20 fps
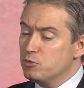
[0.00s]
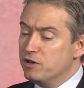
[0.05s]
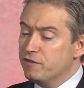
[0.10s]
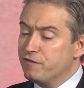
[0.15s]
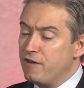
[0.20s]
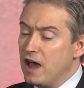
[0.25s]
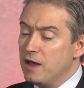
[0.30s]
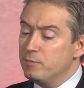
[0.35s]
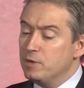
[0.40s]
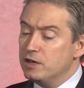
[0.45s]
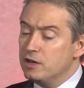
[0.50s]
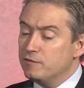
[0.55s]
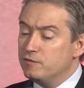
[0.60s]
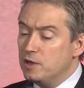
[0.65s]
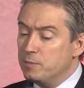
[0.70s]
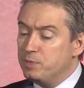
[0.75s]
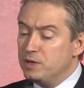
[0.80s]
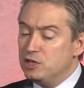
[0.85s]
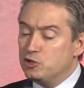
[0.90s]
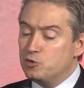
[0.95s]
refinement of
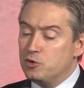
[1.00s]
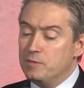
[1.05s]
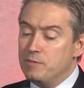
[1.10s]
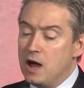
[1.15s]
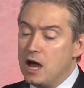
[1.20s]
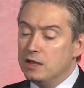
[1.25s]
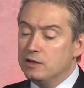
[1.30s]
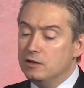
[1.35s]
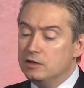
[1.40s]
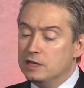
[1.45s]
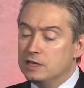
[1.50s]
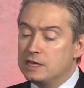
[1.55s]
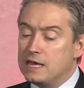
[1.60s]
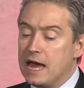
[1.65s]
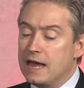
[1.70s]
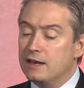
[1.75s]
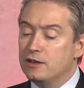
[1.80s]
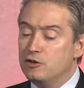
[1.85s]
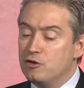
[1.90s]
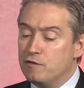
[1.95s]
the P3 model in
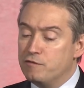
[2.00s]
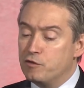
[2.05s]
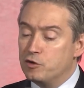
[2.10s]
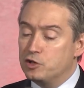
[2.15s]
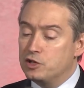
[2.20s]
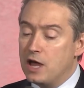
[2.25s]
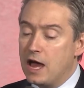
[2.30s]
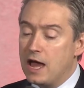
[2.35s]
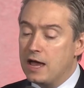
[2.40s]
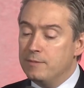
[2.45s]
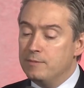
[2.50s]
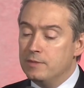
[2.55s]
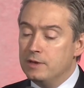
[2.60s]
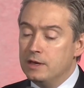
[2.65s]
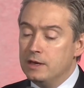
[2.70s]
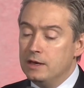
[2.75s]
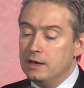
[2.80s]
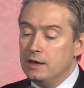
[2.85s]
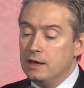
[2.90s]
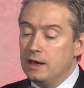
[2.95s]
Canada over time,
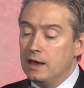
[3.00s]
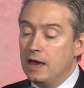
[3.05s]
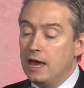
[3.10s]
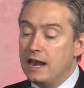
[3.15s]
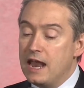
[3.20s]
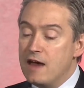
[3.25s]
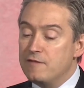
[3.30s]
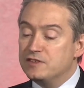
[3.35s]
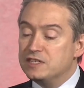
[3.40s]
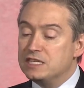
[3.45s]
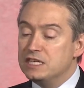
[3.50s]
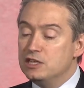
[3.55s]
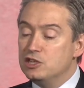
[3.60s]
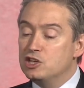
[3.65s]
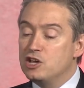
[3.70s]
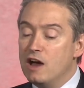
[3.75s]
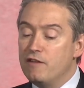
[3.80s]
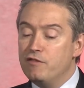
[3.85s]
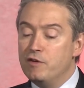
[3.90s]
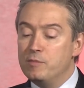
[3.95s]
and I've
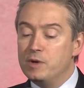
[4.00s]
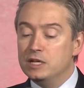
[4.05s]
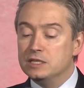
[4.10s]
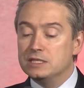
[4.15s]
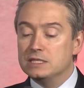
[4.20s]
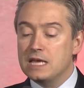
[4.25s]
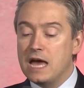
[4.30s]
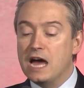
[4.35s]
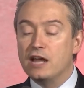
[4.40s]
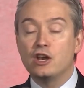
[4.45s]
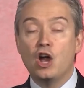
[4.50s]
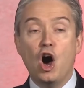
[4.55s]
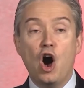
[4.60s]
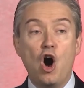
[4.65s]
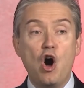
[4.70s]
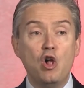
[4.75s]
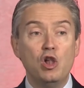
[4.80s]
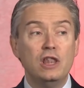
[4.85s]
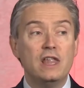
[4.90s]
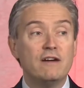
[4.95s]
seen governments at
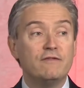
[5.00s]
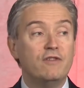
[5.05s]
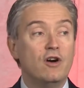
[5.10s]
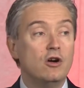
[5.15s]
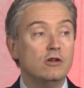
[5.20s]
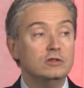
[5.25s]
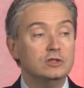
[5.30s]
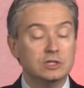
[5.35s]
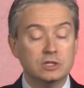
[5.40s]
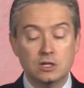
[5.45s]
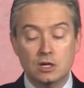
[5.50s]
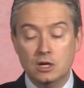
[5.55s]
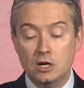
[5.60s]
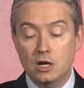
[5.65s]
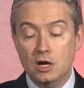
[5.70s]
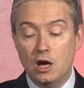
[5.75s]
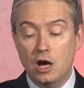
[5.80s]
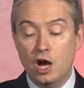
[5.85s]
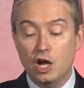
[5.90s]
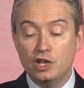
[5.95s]
all levels
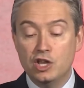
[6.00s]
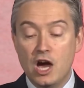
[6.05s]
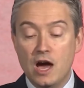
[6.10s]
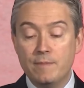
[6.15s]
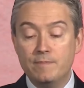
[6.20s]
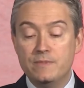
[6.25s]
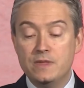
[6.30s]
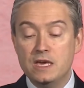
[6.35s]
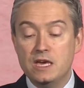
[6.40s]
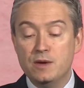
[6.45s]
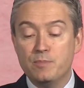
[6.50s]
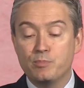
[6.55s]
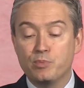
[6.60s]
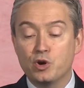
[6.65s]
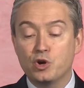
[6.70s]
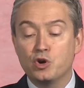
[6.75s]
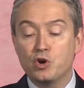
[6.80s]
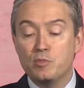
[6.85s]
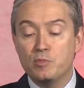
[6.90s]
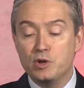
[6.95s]
adopt the
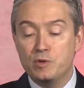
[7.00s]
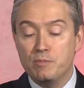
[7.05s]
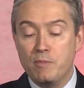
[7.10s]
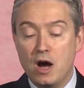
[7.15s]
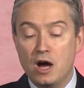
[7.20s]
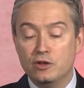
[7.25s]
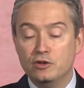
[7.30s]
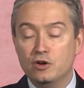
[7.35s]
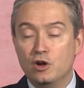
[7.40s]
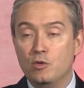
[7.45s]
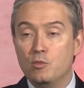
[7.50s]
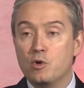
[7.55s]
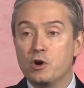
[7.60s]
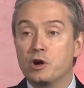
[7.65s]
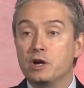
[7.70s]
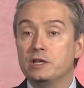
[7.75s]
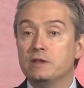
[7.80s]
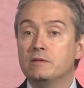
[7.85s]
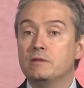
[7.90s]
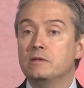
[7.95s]
procurement model
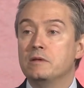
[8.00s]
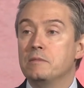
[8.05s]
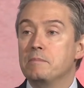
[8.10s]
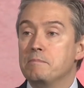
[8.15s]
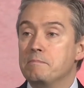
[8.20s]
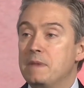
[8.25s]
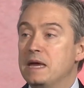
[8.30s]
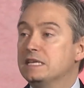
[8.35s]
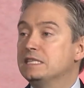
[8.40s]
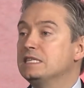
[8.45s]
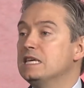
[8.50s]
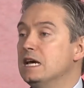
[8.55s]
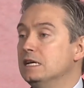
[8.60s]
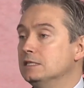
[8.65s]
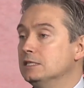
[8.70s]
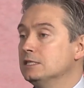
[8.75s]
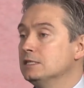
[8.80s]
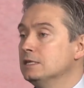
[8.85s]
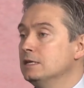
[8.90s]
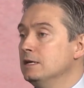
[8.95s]
where it makes
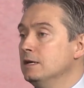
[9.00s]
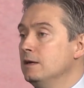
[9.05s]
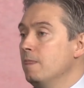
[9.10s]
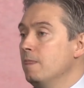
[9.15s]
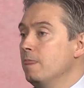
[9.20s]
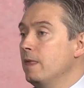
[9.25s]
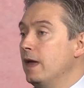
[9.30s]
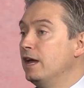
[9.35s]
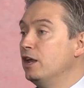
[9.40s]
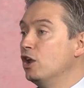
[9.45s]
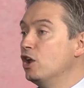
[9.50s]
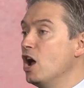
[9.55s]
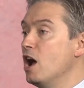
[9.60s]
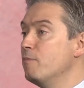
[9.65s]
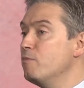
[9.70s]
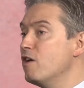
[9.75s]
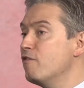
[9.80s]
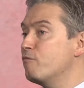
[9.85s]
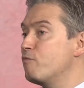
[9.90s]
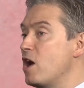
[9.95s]
sense. And a
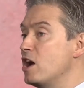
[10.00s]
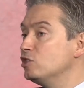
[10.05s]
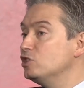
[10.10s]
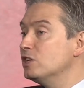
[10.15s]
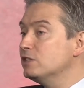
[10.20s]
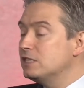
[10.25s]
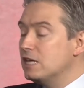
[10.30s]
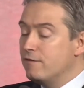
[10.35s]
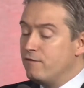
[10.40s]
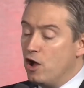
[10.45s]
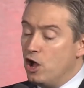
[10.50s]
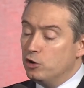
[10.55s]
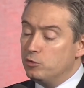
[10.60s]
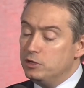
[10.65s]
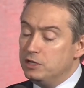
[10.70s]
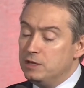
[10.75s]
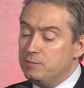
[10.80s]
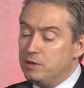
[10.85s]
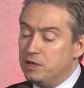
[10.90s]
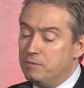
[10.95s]
number of projects have
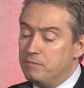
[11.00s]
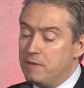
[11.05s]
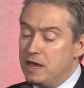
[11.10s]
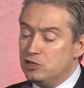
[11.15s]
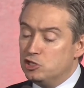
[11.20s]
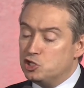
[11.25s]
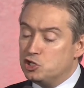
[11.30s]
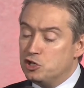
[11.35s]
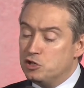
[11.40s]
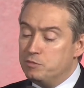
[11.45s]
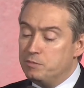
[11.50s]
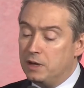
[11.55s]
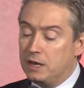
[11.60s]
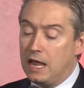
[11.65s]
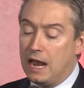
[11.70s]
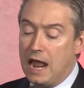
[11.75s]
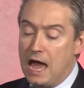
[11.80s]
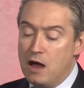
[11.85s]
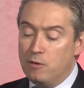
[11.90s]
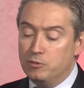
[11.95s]
already been mentioned, but
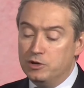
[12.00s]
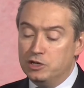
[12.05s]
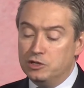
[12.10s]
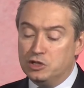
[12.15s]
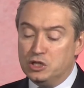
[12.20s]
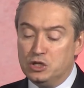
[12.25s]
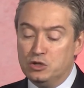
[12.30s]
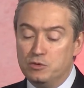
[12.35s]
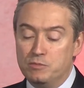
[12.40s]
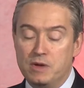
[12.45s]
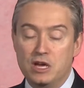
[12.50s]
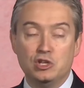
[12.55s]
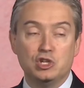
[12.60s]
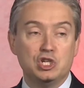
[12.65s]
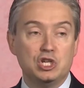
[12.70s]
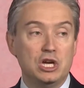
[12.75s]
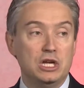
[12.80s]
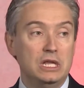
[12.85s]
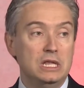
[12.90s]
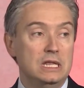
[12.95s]
allow me to
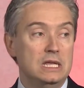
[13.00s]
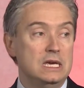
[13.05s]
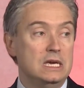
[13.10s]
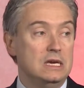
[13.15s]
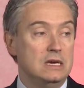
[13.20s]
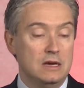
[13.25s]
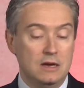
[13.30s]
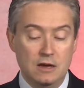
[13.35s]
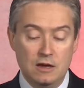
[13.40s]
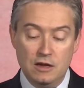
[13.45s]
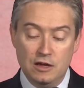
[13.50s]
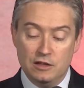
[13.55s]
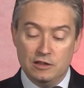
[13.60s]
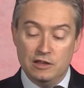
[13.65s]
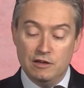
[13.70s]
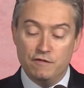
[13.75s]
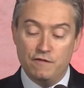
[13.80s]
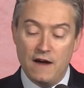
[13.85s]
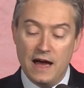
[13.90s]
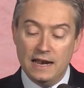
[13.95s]
mention the,
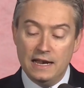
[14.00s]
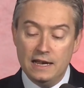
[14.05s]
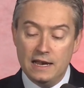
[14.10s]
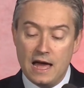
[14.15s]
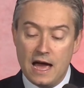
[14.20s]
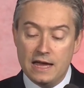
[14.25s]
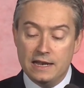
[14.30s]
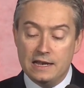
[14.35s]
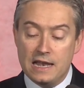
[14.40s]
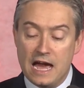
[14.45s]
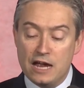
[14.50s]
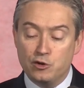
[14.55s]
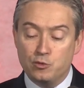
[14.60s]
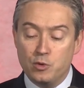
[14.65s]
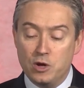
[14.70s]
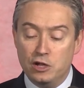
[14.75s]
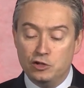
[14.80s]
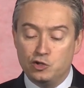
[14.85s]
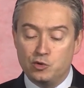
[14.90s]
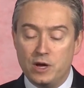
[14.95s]
the Valley Line Light
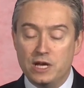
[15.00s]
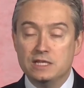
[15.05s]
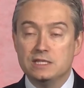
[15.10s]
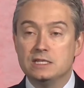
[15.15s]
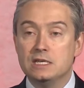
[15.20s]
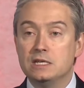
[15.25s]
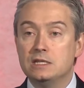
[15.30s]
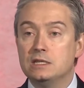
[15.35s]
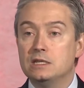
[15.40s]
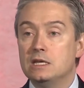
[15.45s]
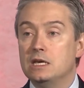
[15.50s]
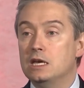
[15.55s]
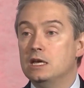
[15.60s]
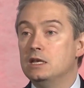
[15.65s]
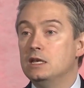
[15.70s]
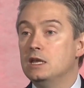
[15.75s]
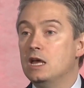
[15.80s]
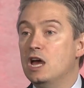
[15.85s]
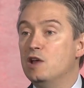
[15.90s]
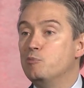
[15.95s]
Rail Transit
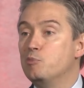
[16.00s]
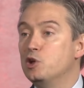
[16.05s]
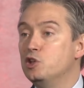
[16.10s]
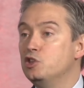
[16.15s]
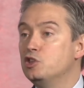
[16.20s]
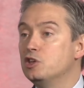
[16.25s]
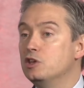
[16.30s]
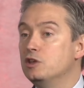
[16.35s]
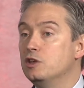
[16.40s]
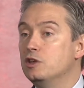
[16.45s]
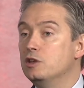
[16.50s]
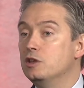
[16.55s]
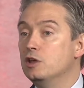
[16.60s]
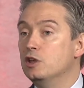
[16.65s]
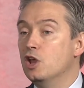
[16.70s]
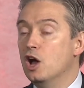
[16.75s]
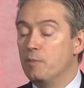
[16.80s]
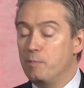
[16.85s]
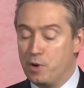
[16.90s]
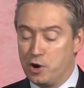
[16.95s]
in Edmonton
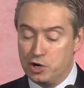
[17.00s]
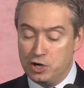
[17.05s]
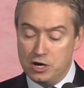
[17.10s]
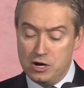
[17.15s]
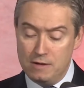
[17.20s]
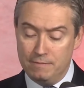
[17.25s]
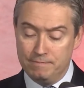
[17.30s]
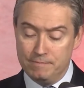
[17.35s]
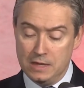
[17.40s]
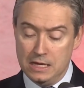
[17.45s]
in Alberta,